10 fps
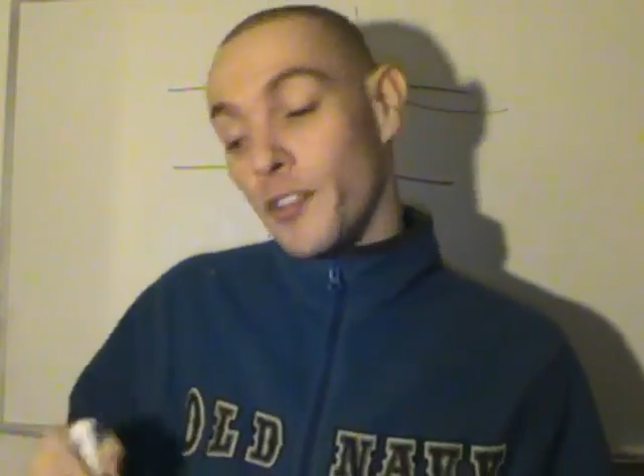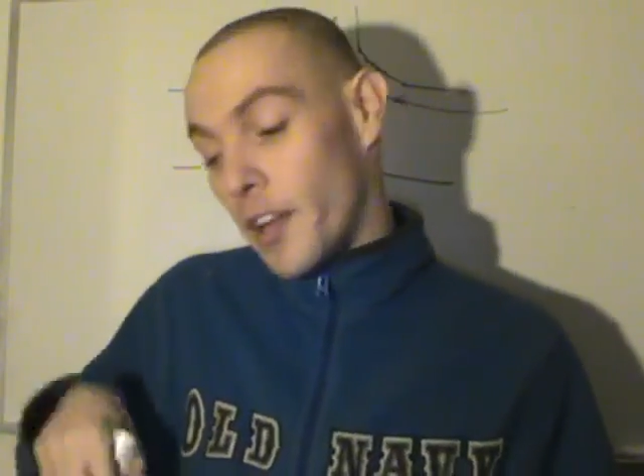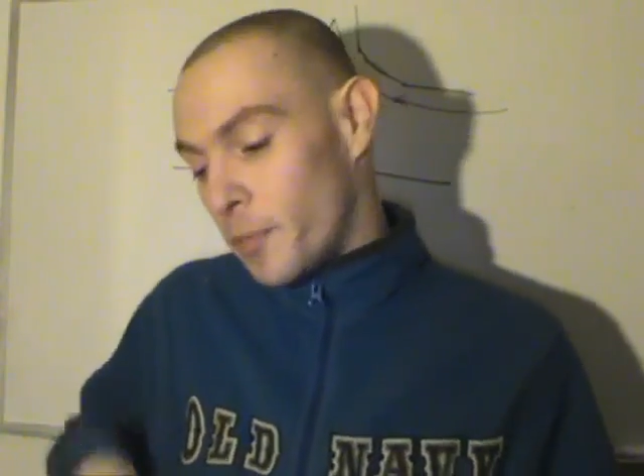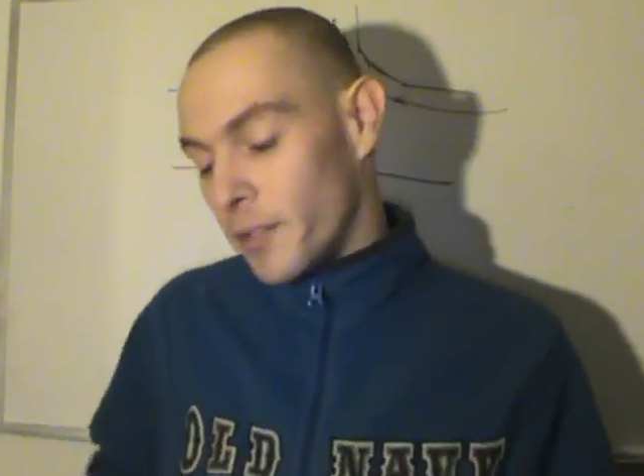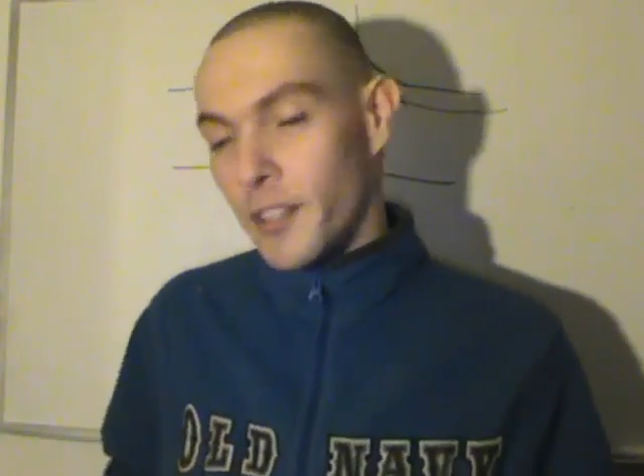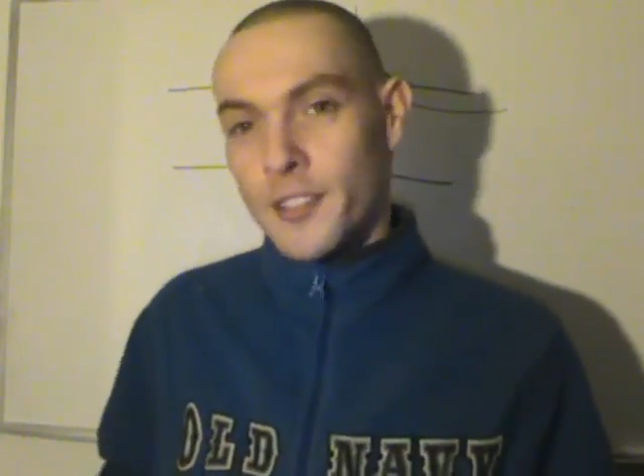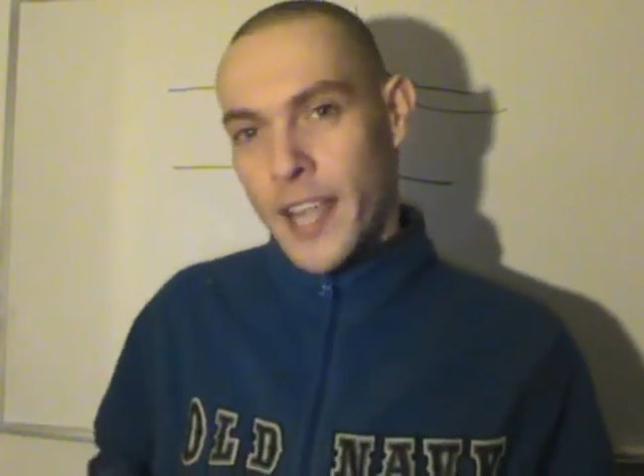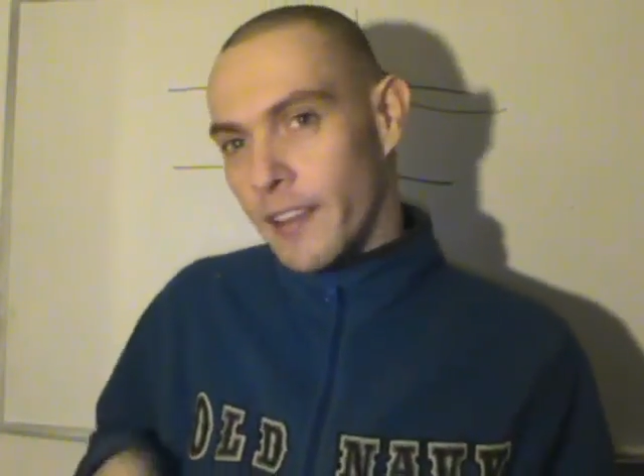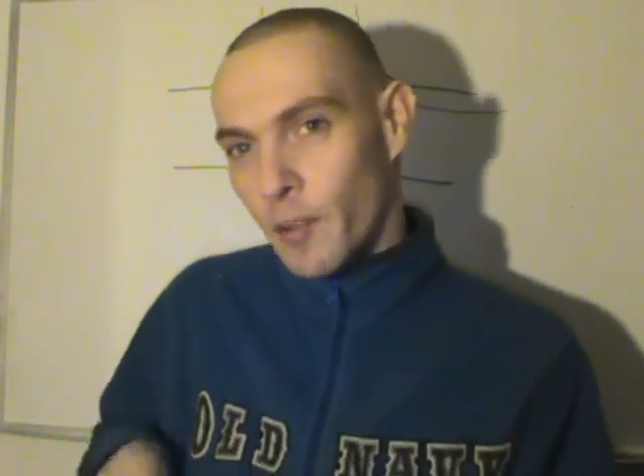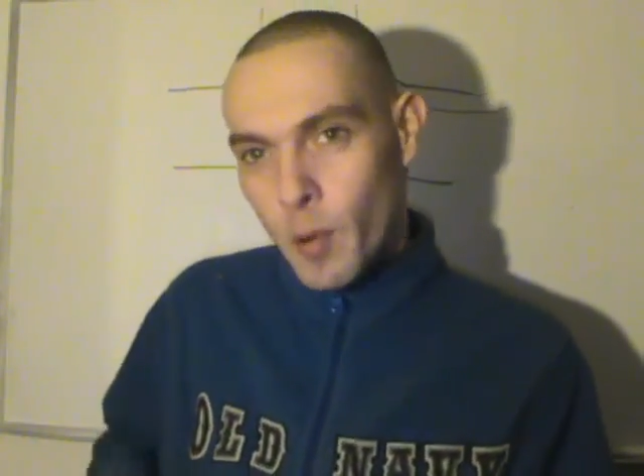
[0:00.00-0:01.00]
so I,
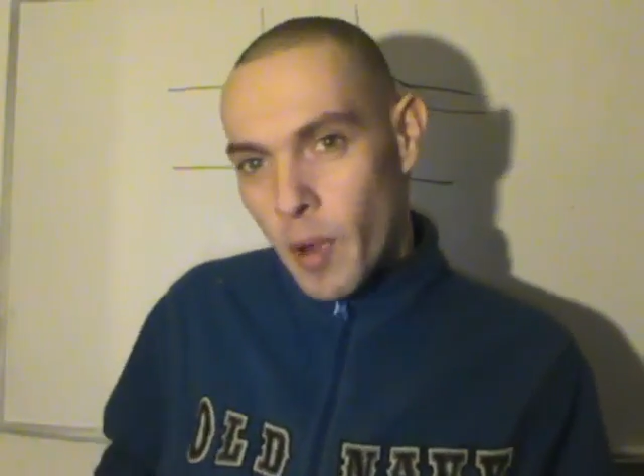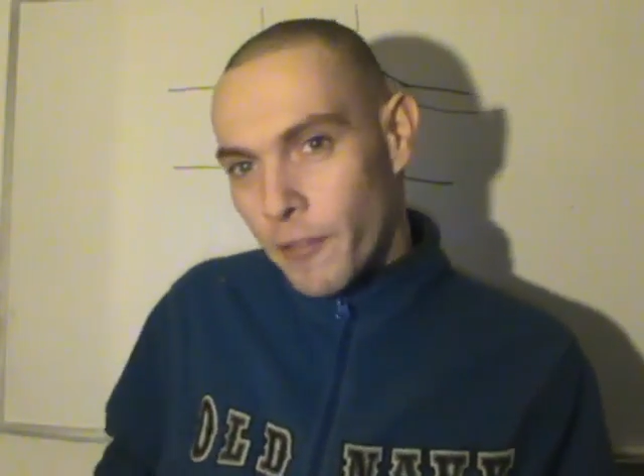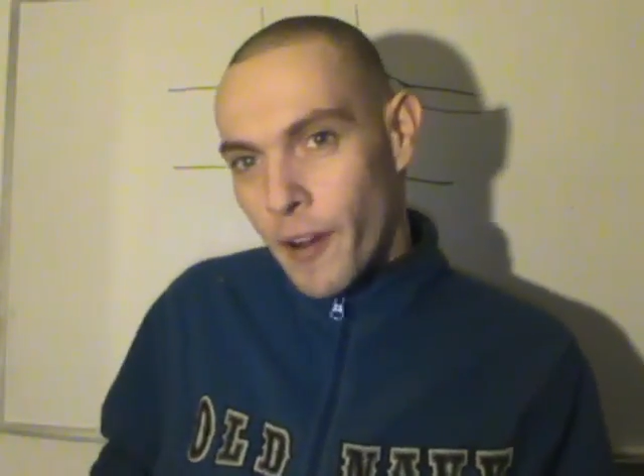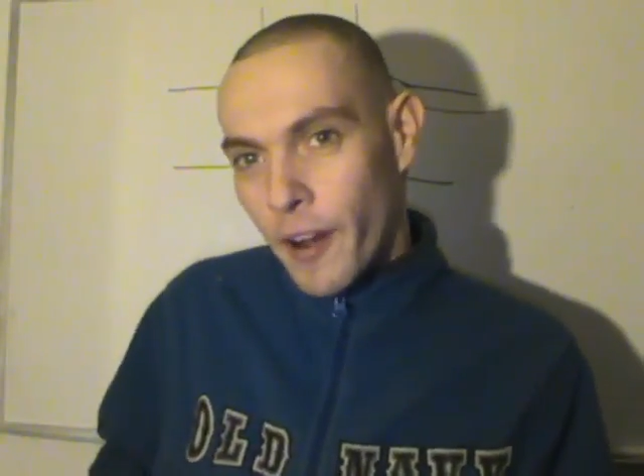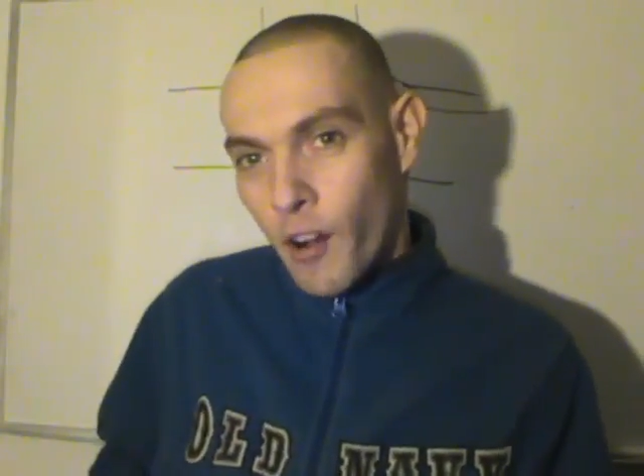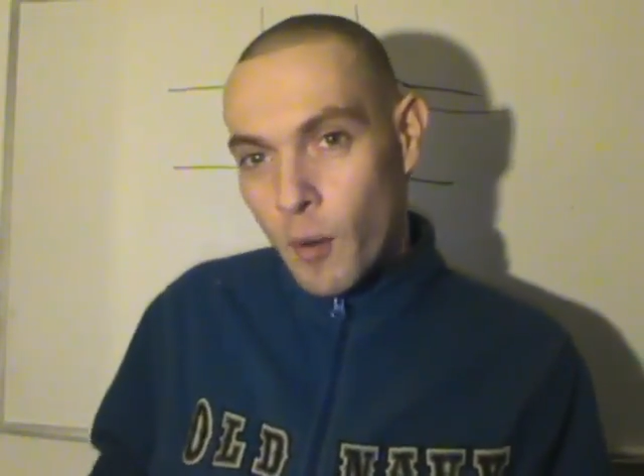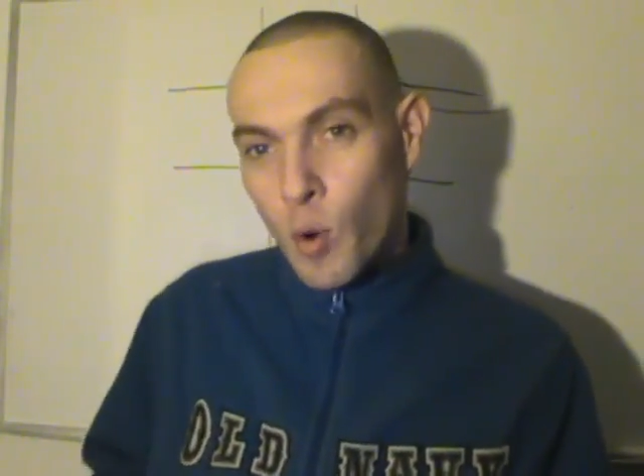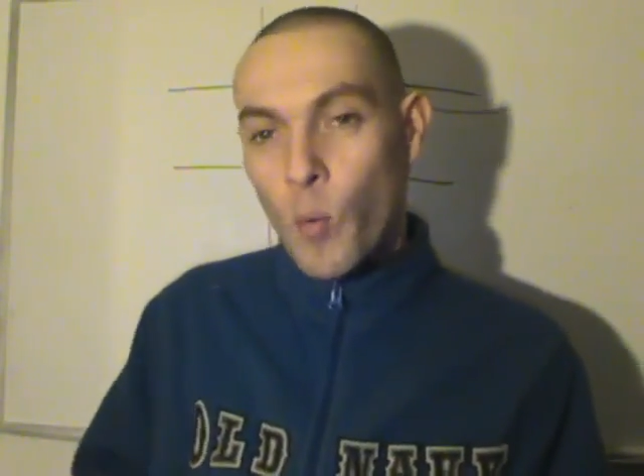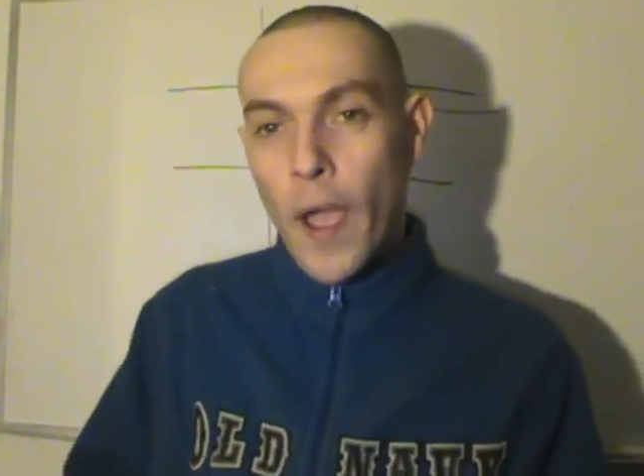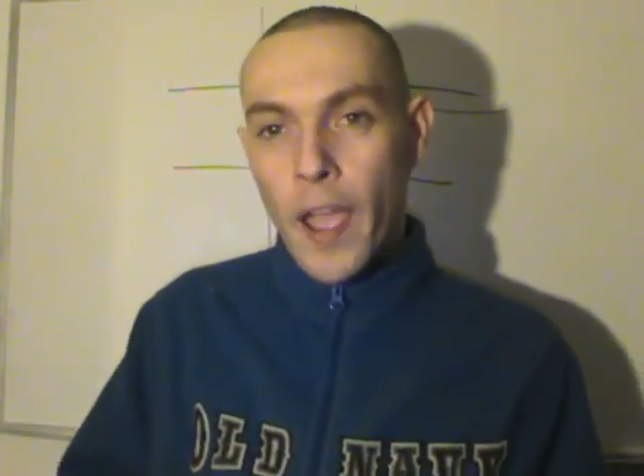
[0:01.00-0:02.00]
sadly put my firearm
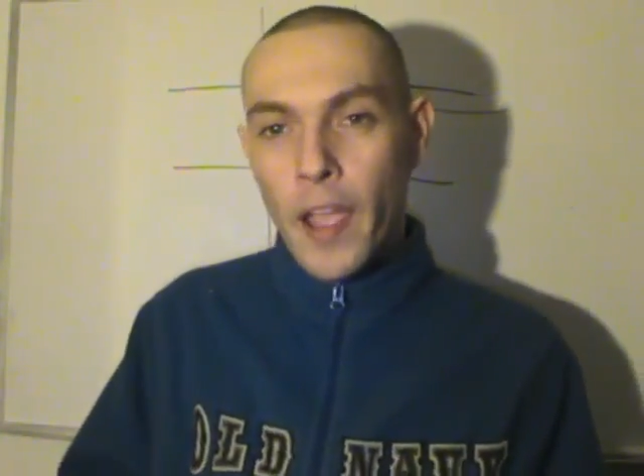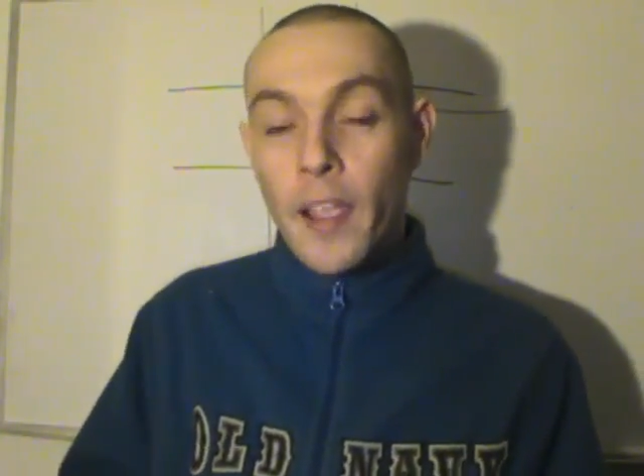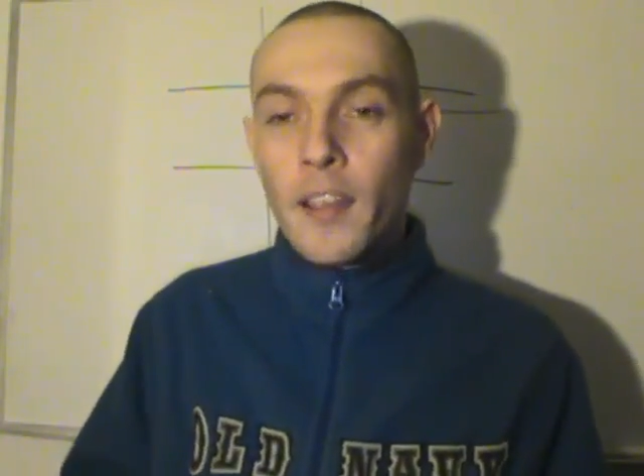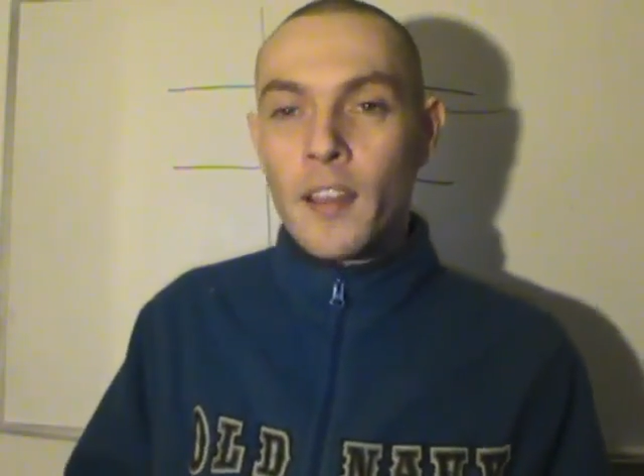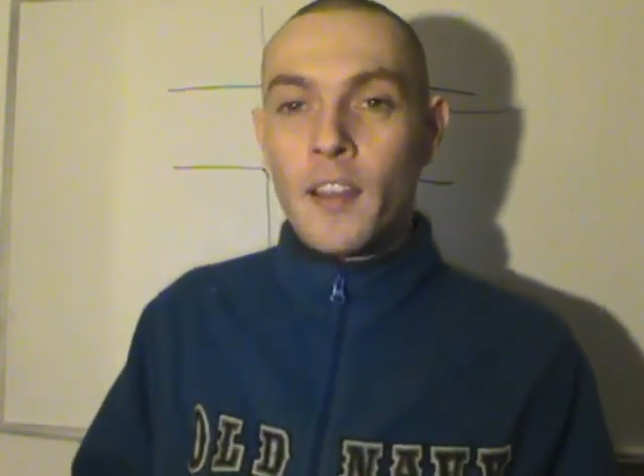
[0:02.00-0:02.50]
away.